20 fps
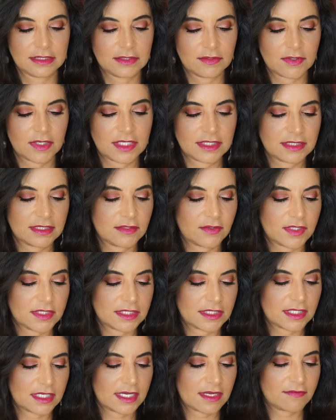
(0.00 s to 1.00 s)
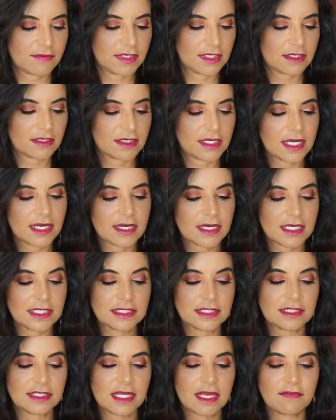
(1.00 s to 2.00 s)
Do I, do I still have it here? Yeah, I
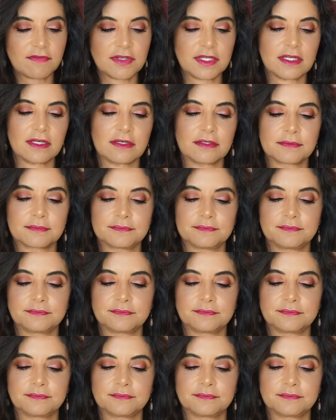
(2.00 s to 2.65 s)
still have it here.